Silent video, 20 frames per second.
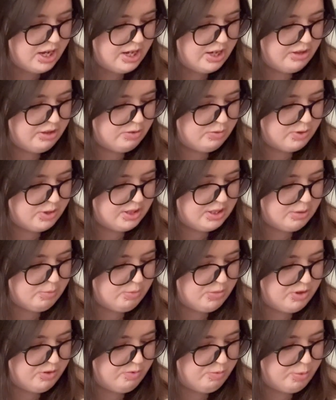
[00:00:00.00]
and the
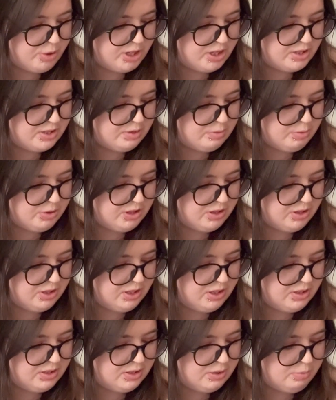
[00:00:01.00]
redemptive
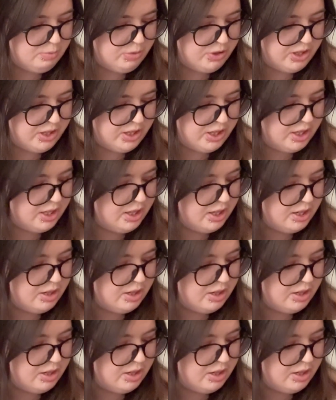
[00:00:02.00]
possibilities in play,